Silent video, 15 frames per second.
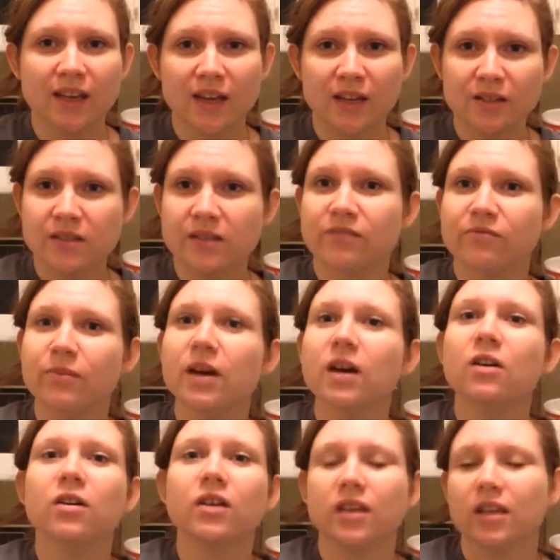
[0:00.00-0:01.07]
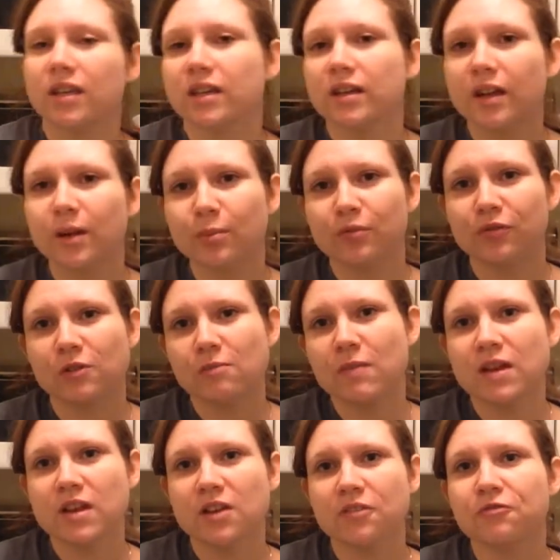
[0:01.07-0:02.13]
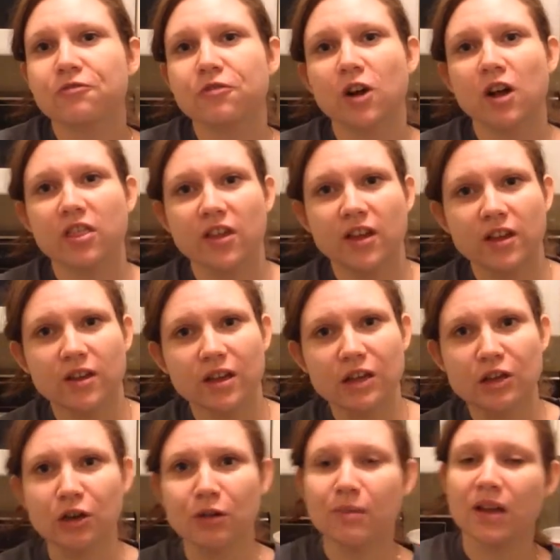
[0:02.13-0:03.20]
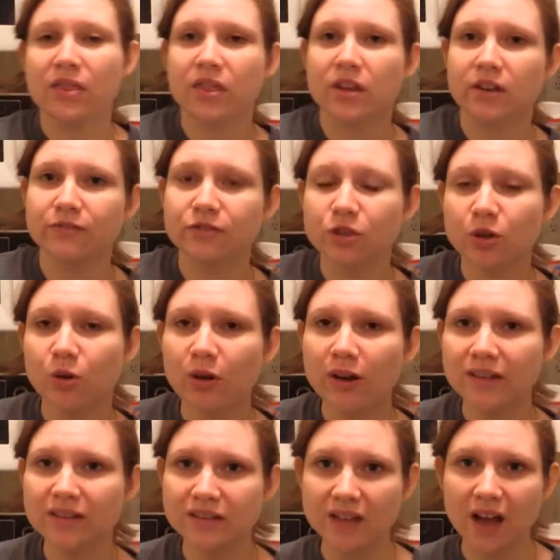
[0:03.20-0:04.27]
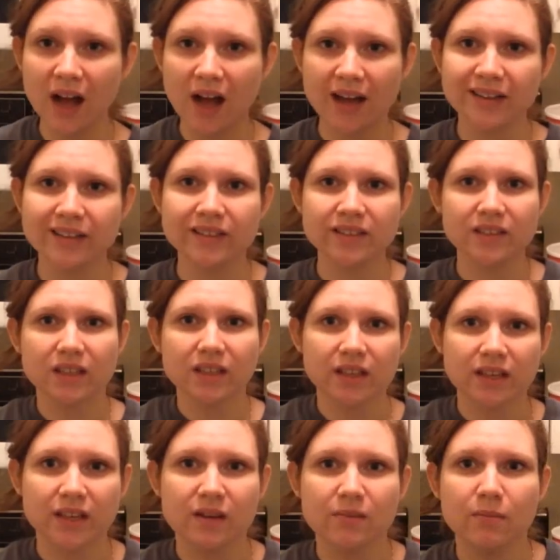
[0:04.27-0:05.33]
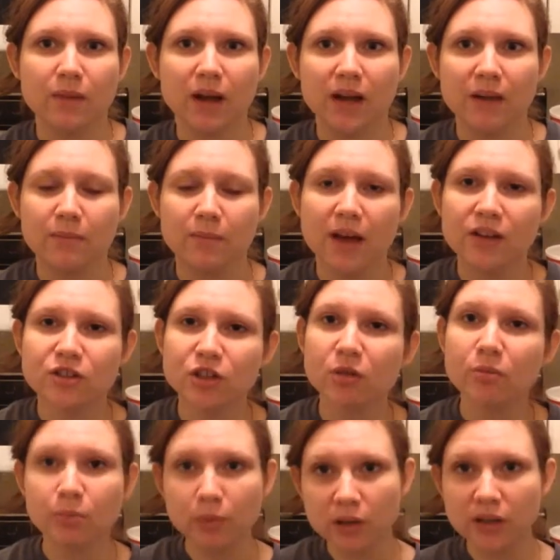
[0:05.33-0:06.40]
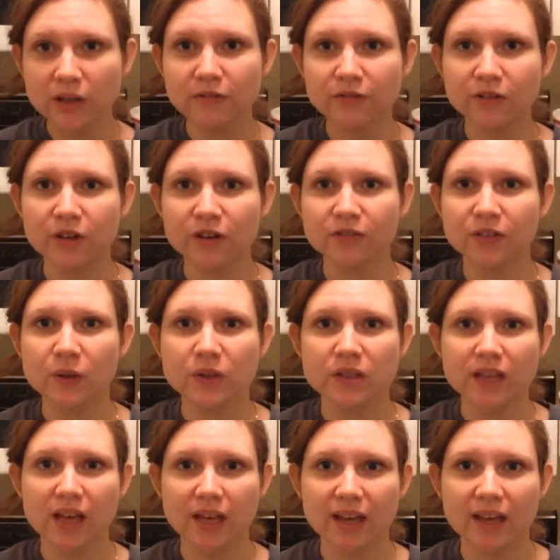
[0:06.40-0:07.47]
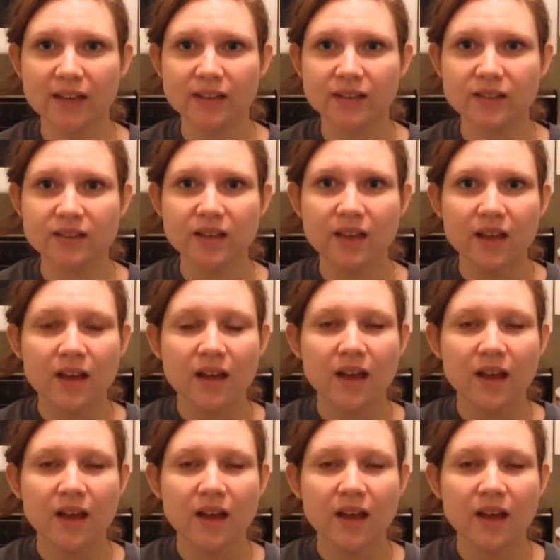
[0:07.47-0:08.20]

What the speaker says: 8 ounces of milk, heat it up for a minute, froth it in your method of choice. I suck it in my magic bullet for a few seconds,